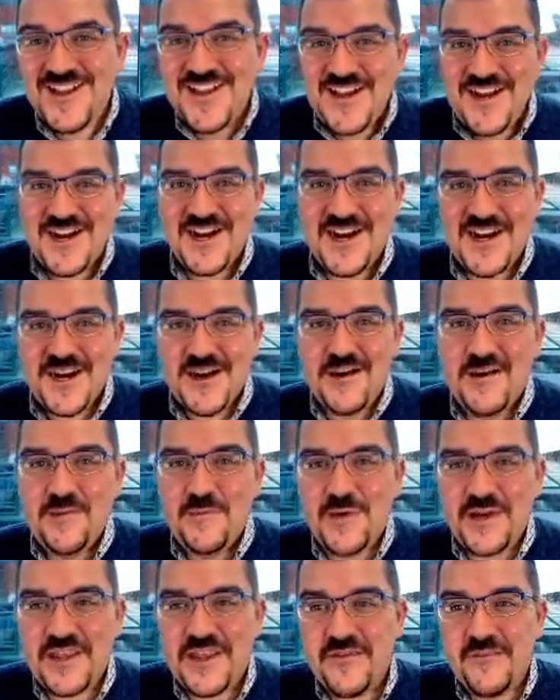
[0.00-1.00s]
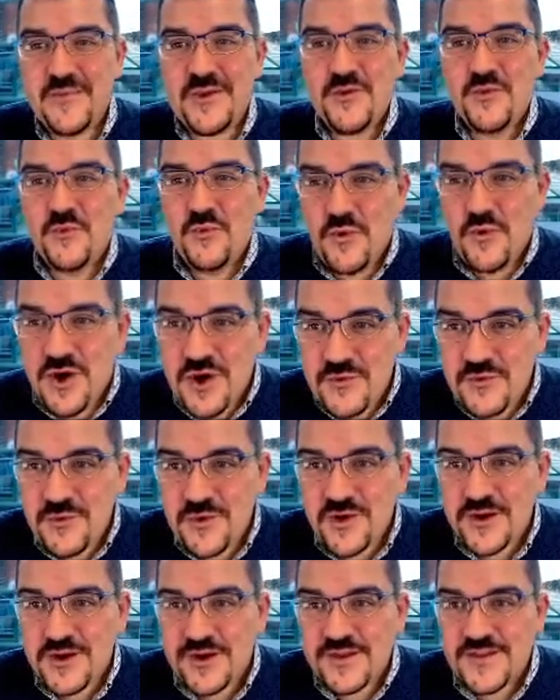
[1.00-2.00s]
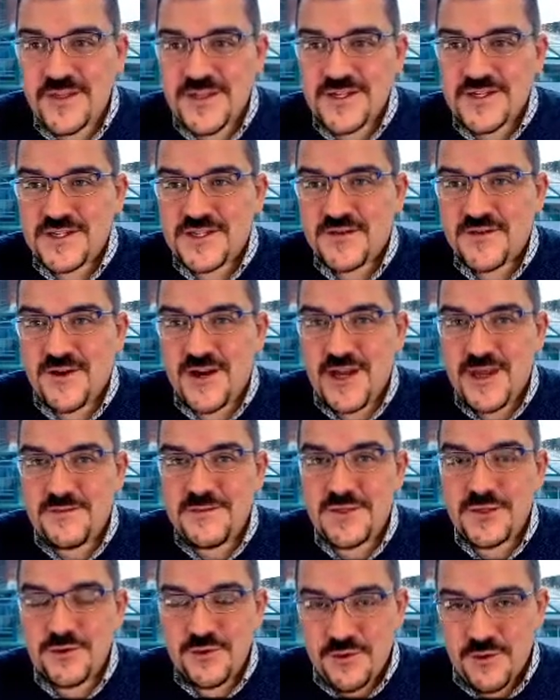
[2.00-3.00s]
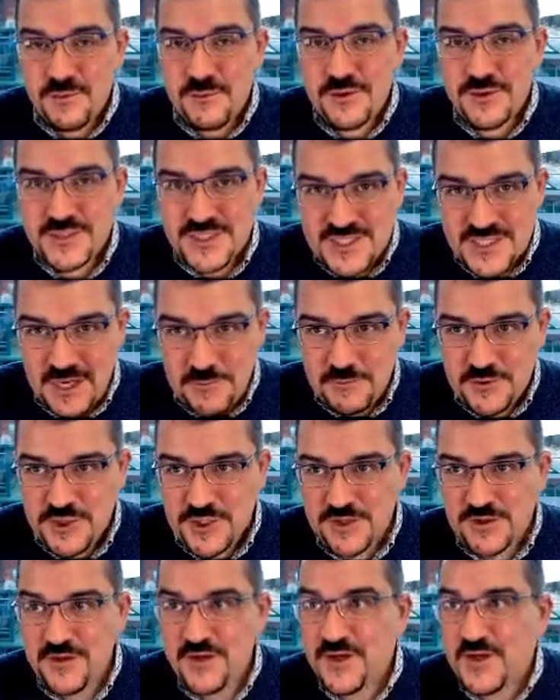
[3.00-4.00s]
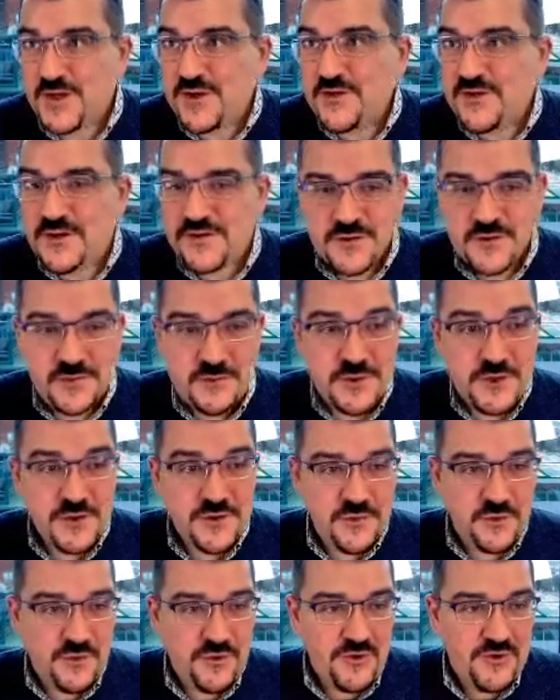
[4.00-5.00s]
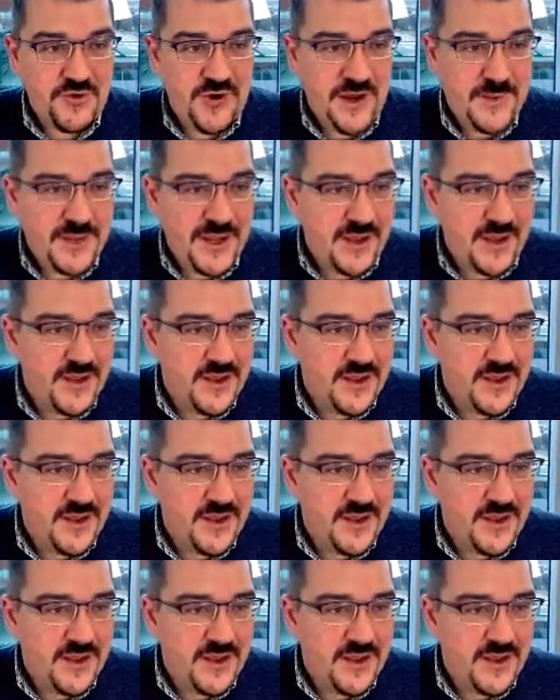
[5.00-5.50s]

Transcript: But give me one word that describes your perception of computer programming.